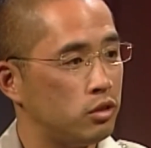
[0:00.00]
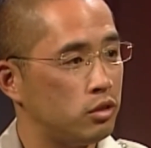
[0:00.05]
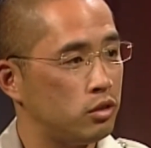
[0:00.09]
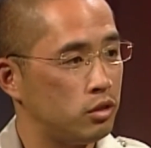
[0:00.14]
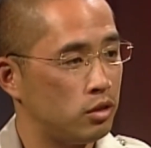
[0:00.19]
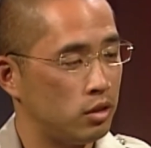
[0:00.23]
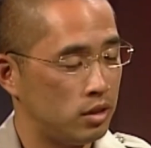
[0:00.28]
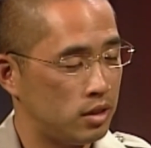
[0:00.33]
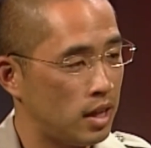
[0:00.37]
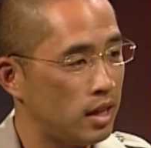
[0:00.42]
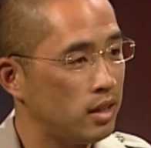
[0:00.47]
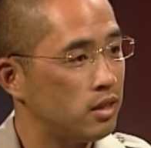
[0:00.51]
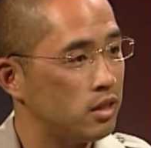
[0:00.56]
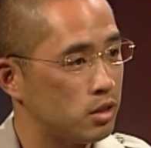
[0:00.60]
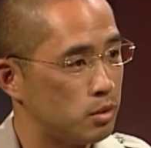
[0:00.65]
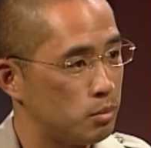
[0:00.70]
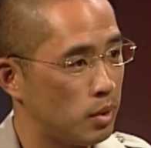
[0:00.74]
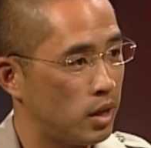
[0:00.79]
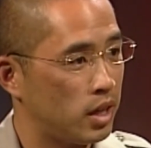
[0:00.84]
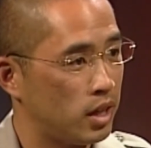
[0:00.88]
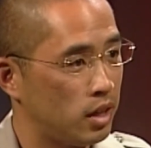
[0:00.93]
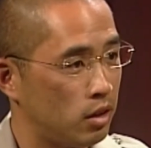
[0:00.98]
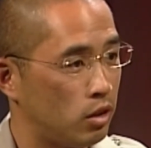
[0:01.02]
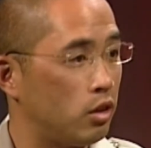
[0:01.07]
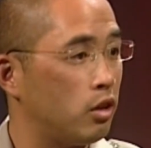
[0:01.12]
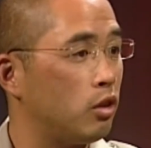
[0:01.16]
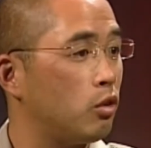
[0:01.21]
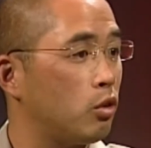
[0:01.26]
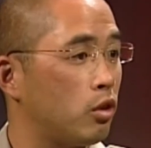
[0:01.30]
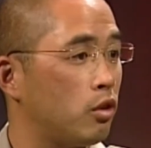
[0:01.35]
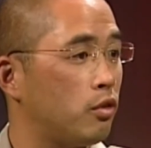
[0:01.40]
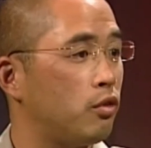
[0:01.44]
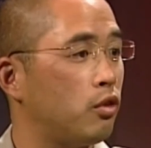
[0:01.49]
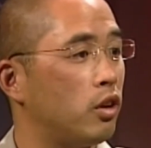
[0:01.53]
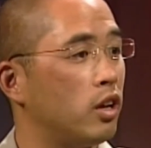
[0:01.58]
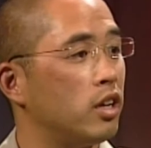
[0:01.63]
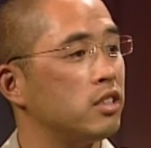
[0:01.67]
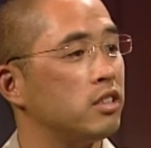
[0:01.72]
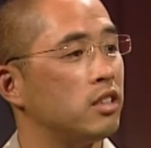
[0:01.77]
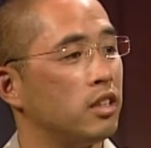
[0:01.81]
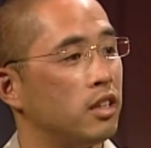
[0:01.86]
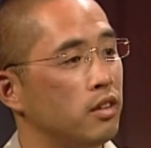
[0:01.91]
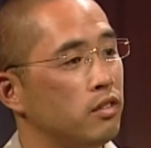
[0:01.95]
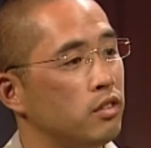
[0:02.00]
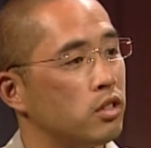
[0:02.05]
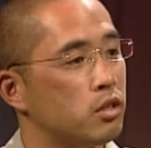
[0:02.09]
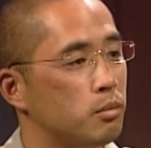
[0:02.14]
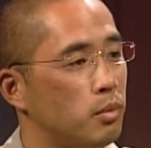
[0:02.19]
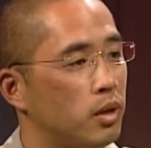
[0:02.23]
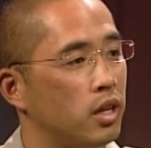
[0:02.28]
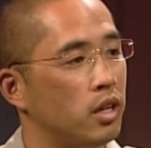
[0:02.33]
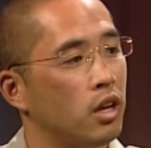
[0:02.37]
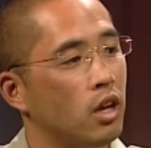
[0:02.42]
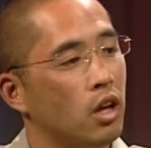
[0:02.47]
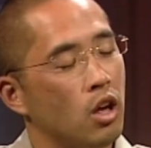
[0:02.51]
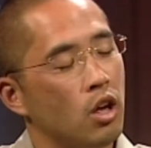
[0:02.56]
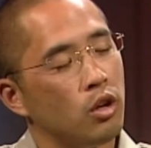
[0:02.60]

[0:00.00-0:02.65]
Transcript: to take this money, in order for us to give this money,